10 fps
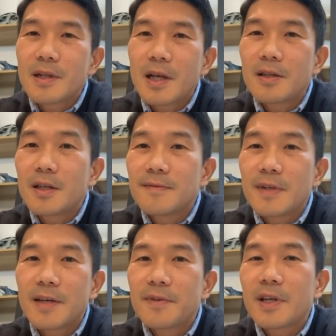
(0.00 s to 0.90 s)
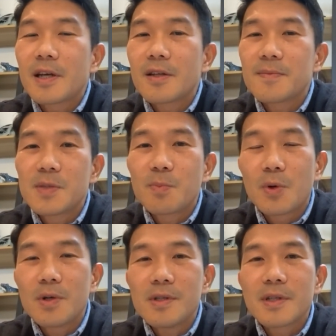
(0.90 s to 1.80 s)
I love every kind of
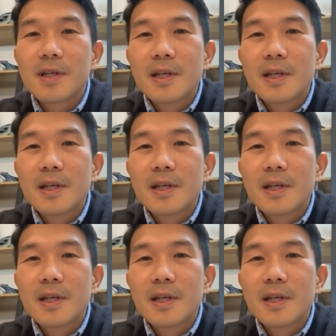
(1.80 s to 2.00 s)
sports.